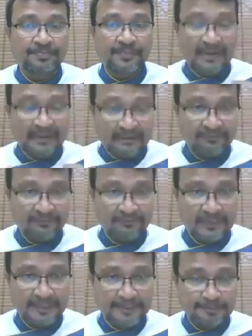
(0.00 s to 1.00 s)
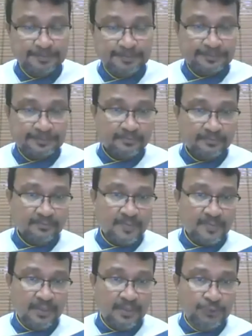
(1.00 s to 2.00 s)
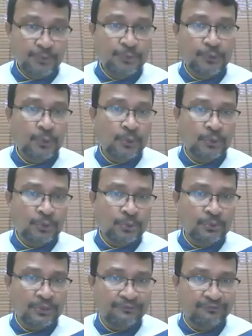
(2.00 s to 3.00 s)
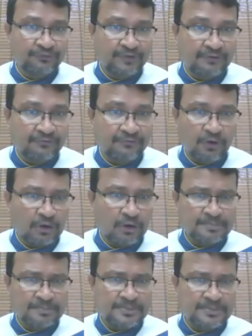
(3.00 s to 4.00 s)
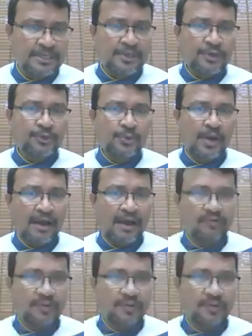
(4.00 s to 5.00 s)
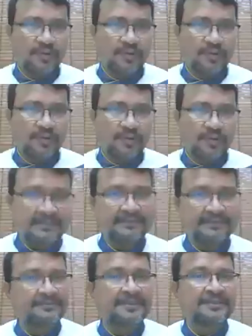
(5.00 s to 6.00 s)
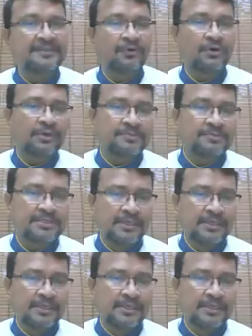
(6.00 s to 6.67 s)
And definitely you go to different forums you have to be connected with the different forums